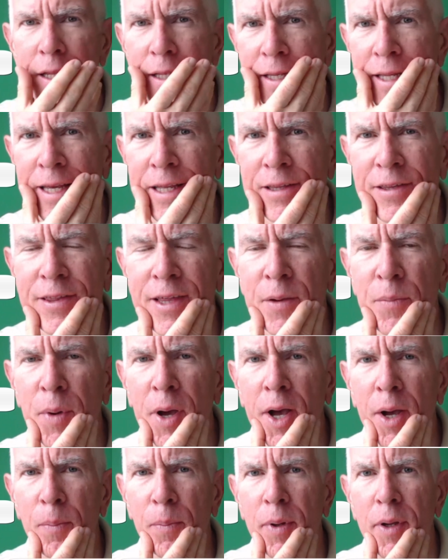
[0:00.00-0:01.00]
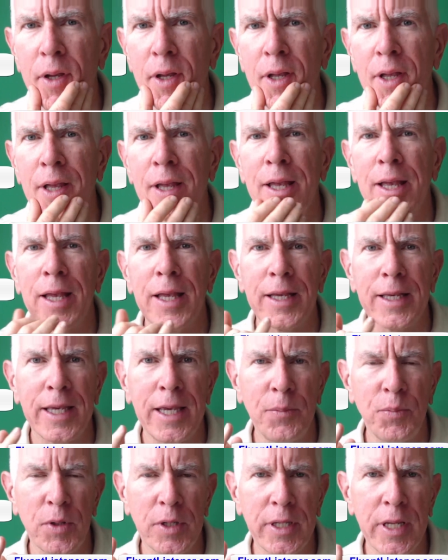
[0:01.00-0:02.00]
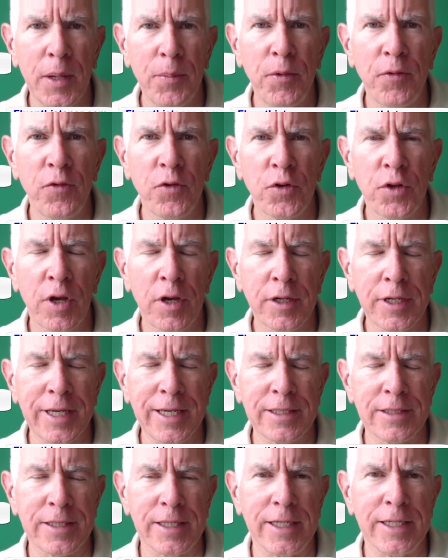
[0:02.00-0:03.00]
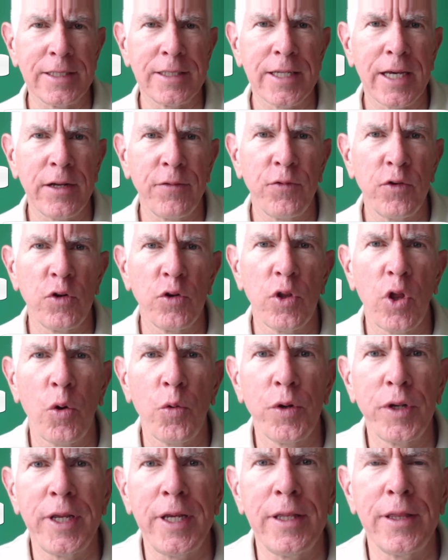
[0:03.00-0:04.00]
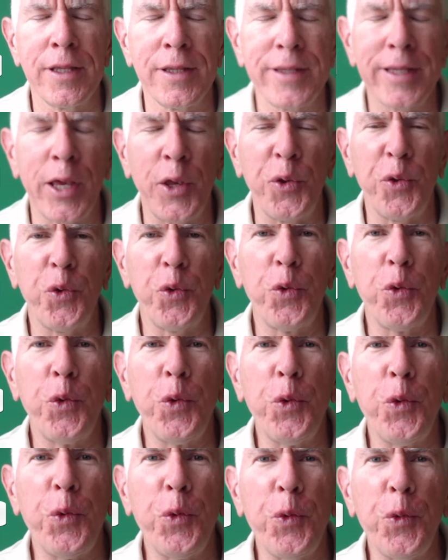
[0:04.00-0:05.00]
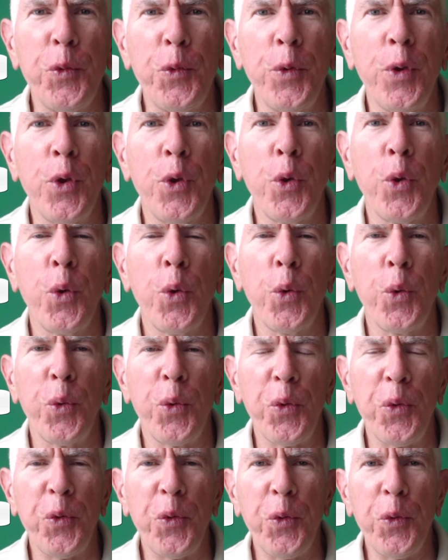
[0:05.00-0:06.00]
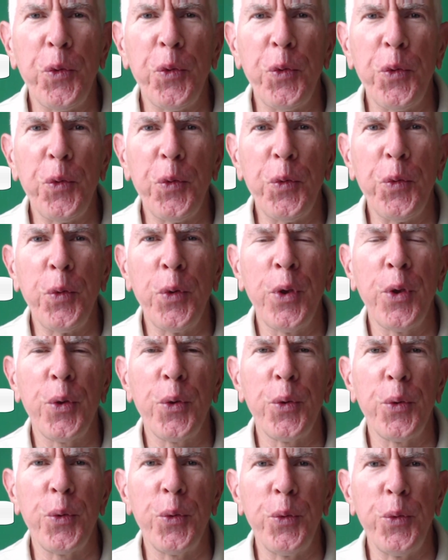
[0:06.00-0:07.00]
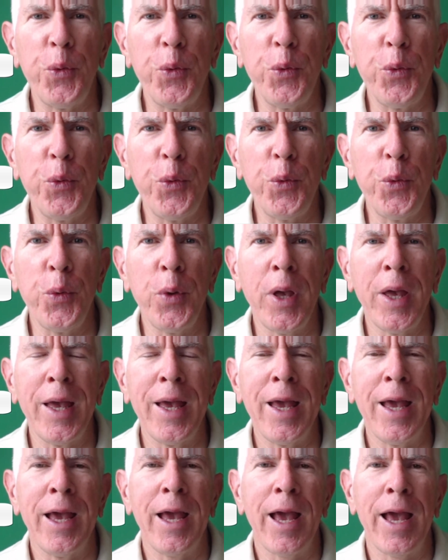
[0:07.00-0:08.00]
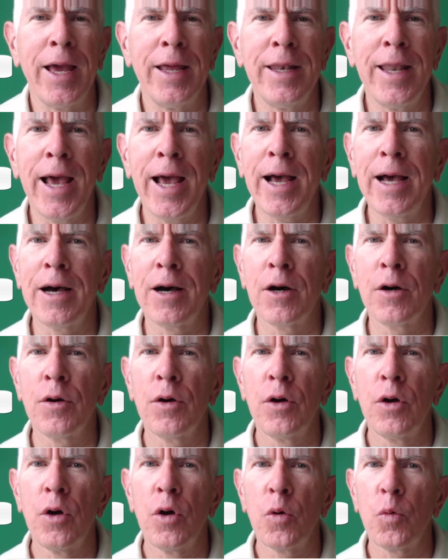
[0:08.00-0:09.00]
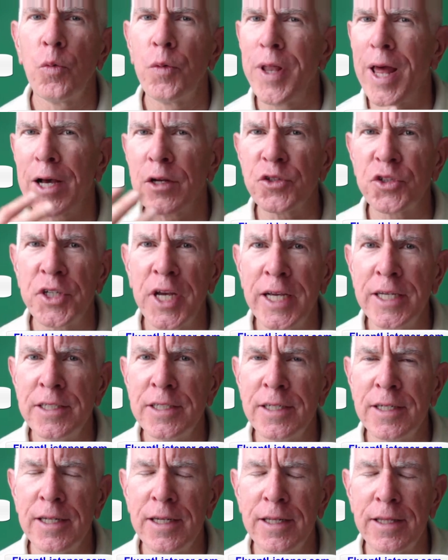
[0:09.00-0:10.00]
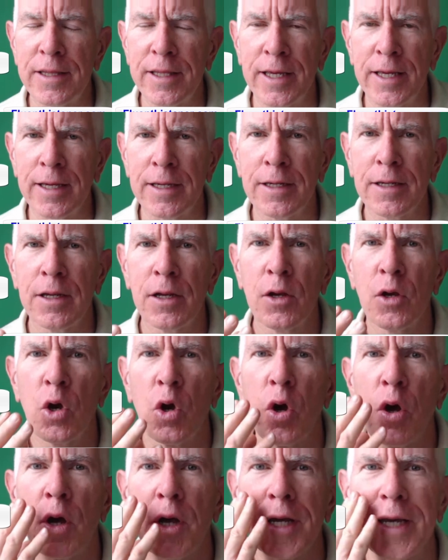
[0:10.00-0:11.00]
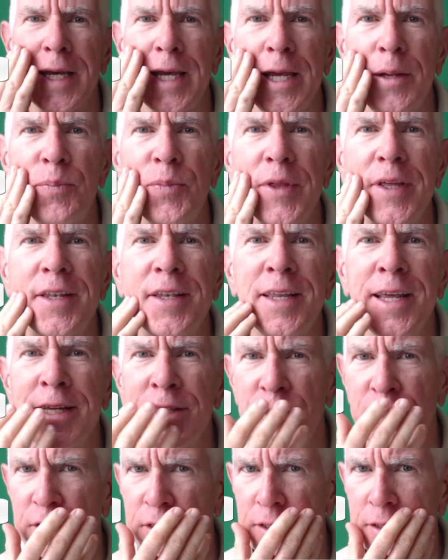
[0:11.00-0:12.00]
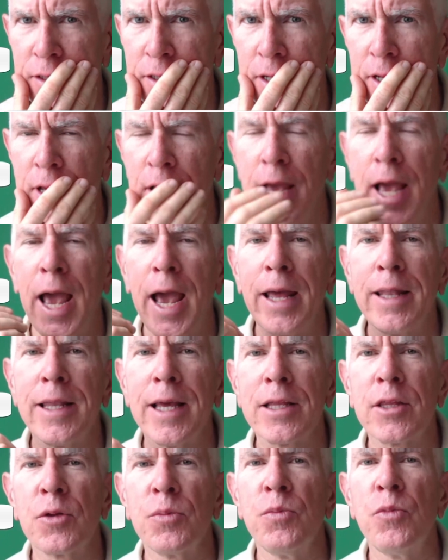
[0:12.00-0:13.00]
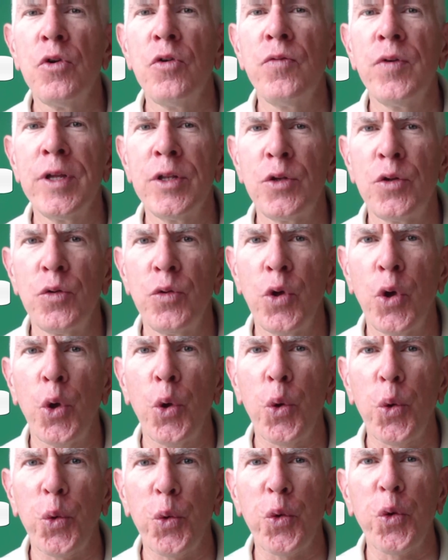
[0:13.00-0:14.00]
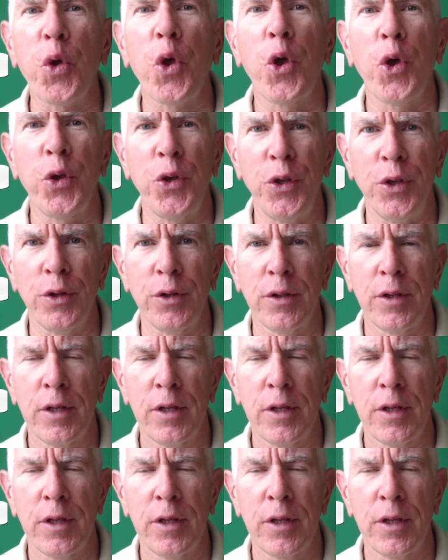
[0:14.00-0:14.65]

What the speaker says: Tense them up. Keep the tip of your tongue against the inside of your lower teeth and say U, U, U. And now, without changing anything, keep the tension and let's move into the oreille.